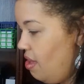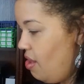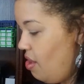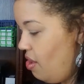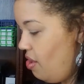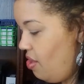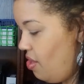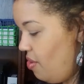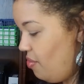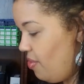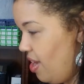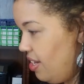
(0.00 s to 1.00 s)

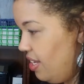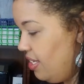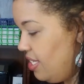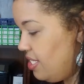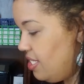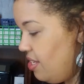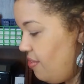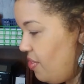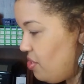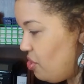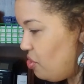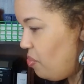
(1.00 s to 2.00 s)
Alrighty, let's see if
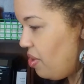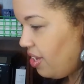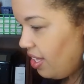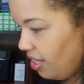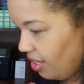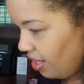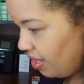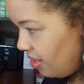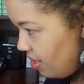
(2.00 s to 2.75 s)
this is working.